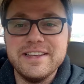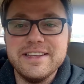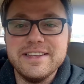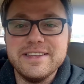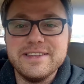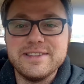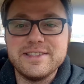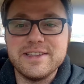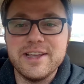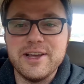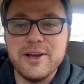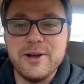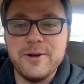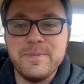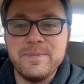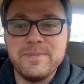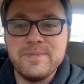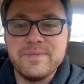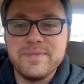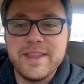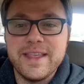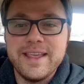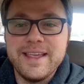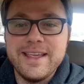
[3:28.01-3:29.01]
So
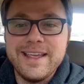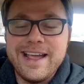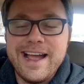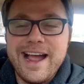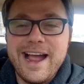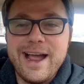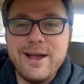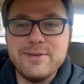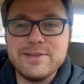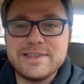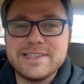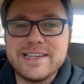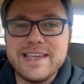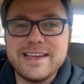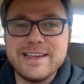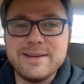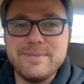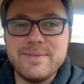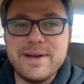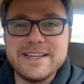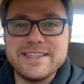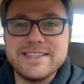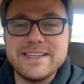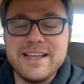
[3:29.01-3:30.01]
I was kicking
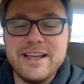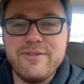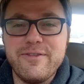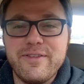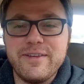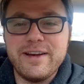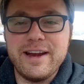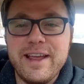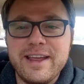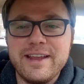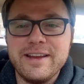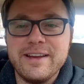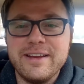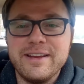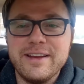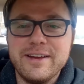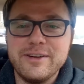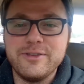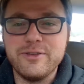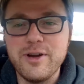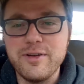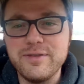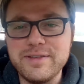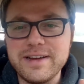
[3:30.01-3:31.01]
myself, and I
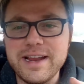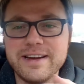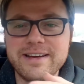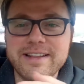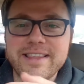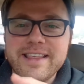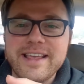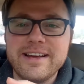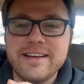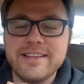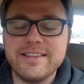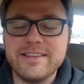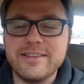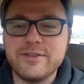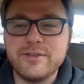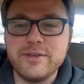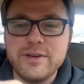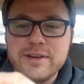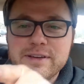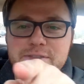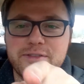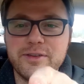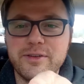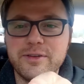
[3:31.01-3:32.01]
drove down to the end of the
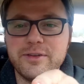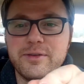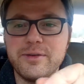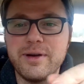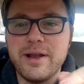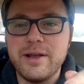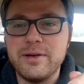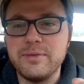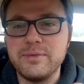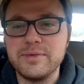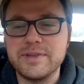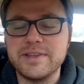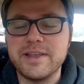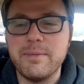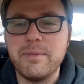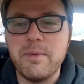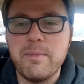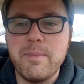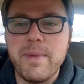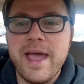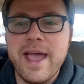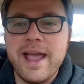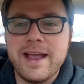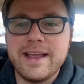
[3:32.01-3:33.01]
street and turned around and was coming
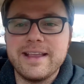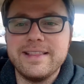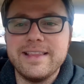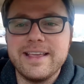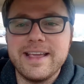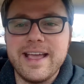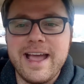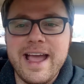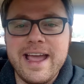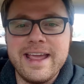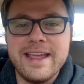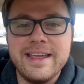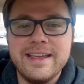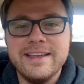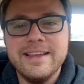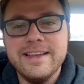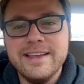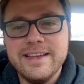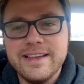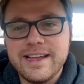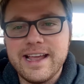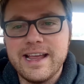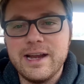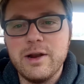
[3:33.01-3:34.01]
back, and the guy
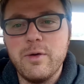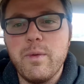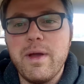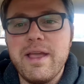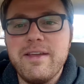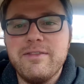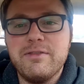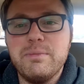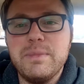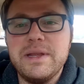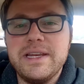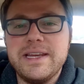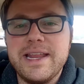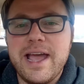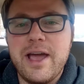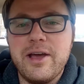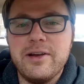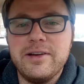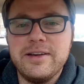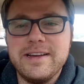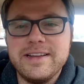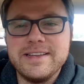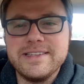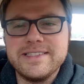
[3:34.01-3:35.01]
kind of waved me down,
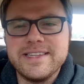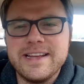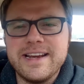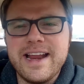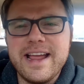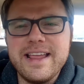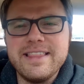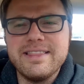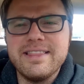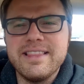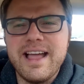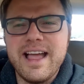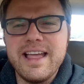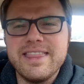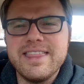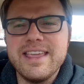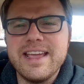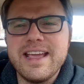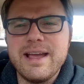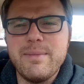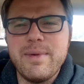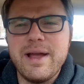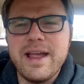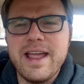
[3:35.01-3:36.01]
and he said, I
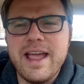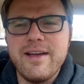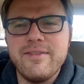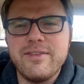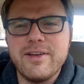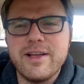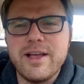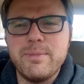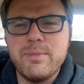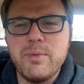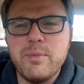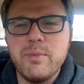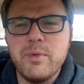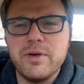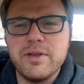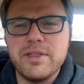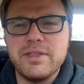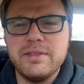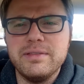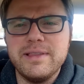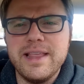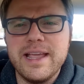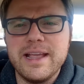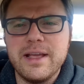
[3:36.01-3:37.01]
think I might have a couple more
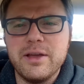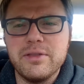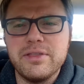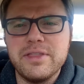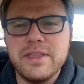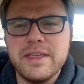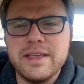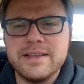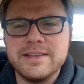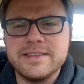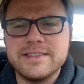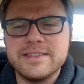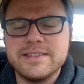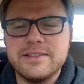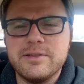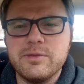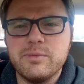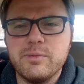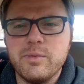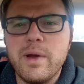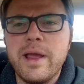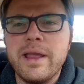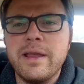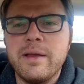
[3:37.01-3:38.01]
Lego things.
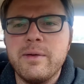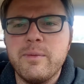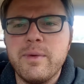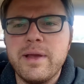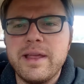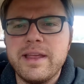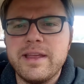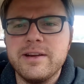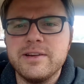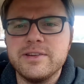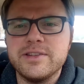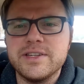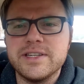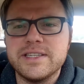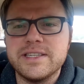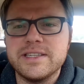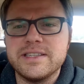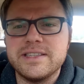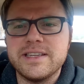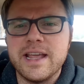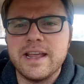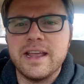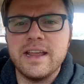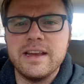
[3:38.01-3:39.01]
Wait here just a
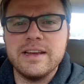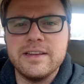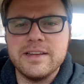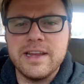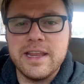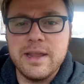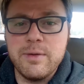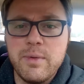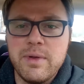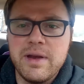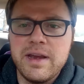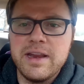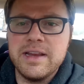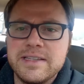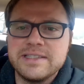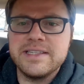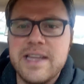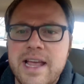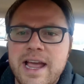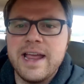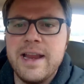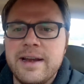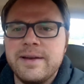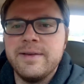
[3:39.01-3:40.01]
second. And he went
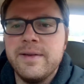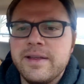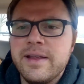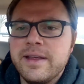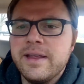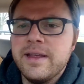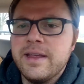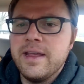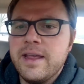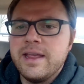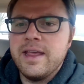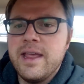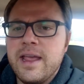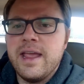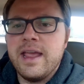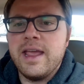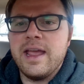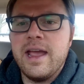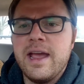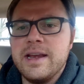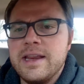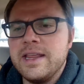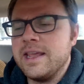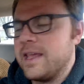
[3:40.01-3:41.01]
inside,
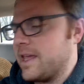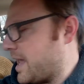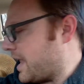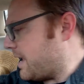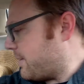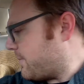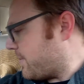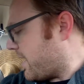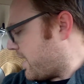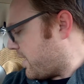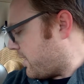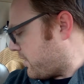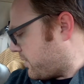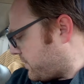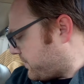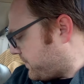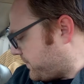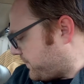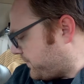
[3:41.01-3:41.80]
and he came out